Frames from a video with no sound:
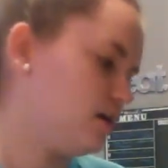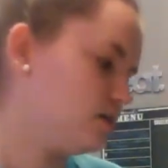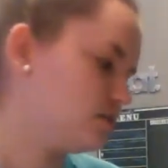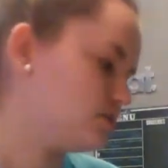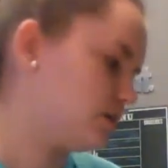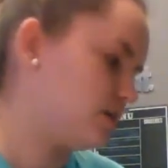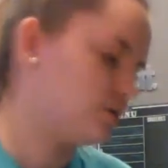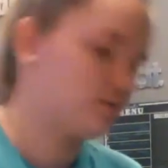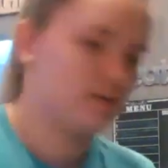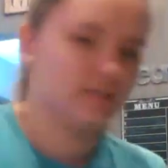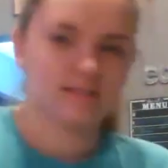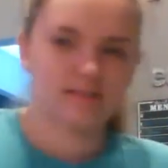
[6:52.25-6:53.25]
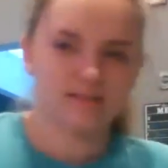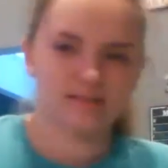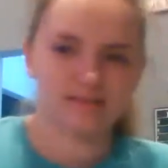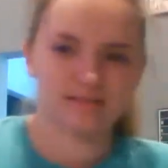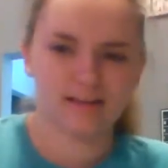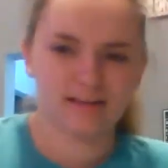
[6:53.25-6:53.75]
So this,
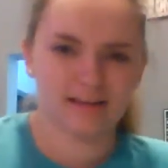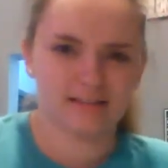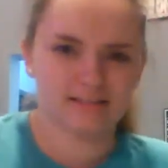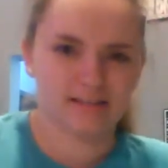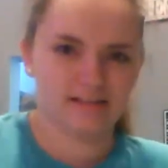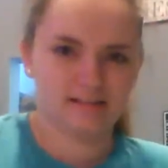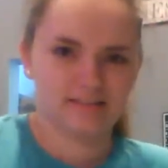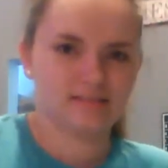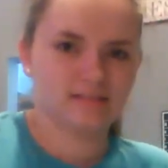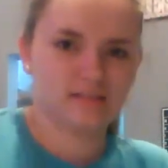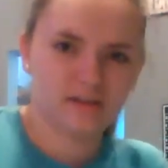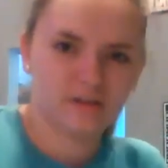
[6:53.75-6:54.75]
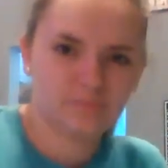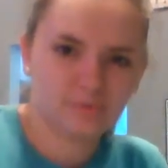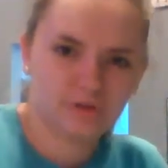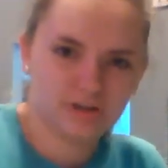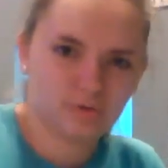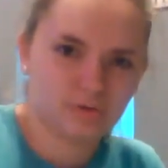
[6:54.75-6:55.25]
like I said, is a
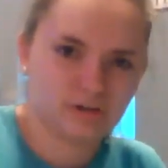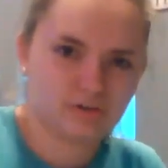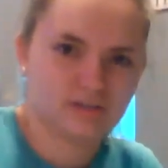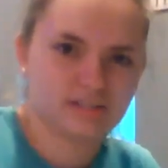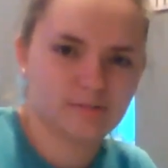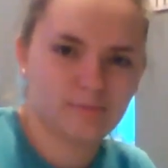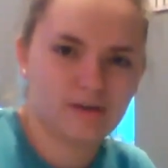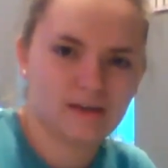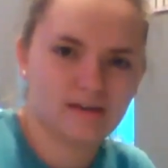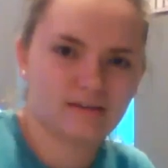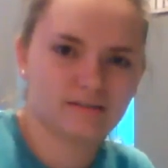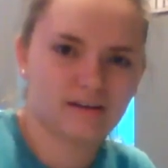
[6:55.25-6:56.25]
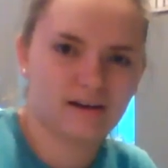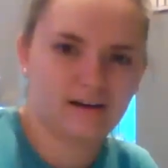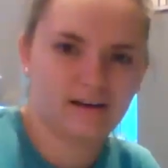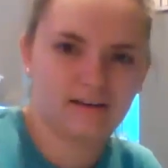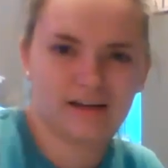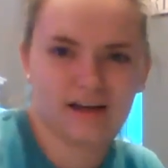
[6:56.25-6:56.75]
pretty quick recipe.
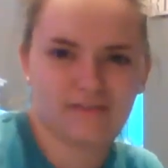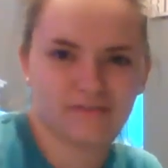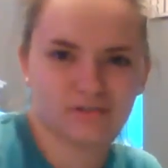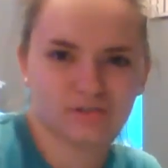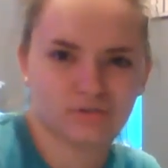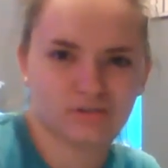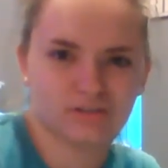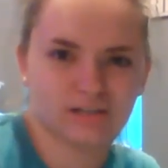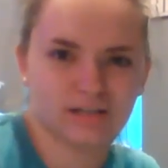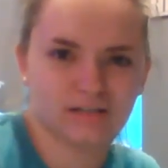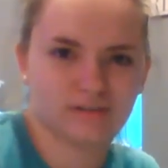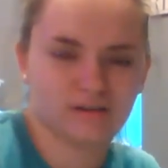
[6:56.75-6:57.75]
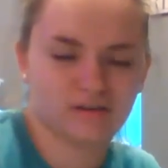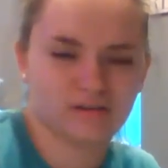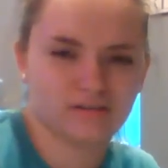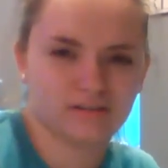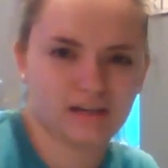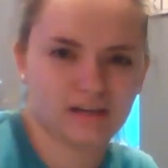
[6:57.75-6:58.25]
I haven't shown a ton of it
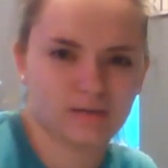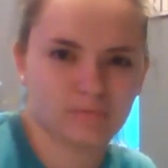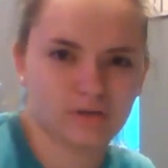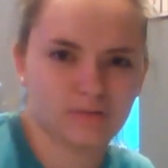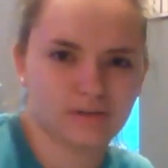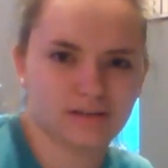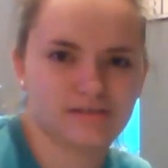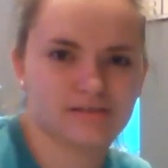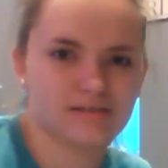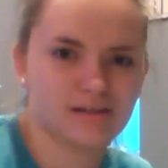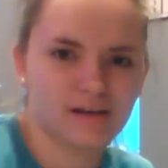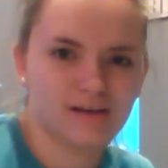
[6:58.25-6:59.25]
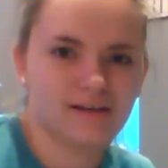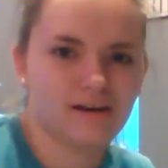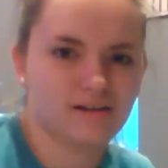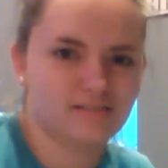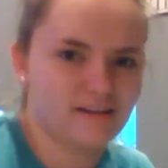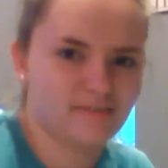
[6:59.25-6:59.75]
on camera because
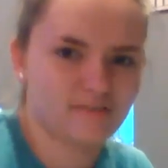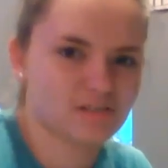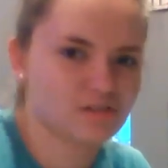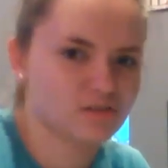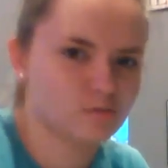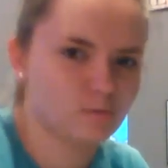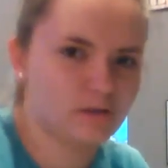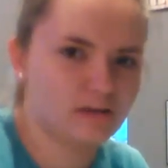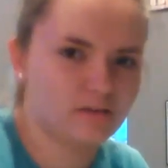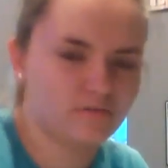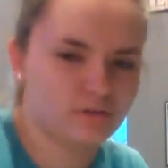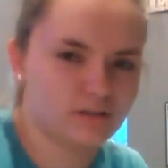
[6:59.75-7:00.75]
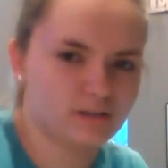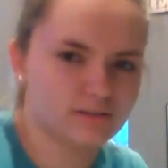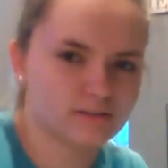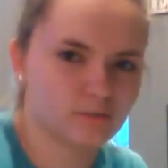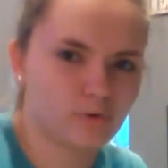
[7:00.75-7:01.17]
a lot of it's just waiting for things to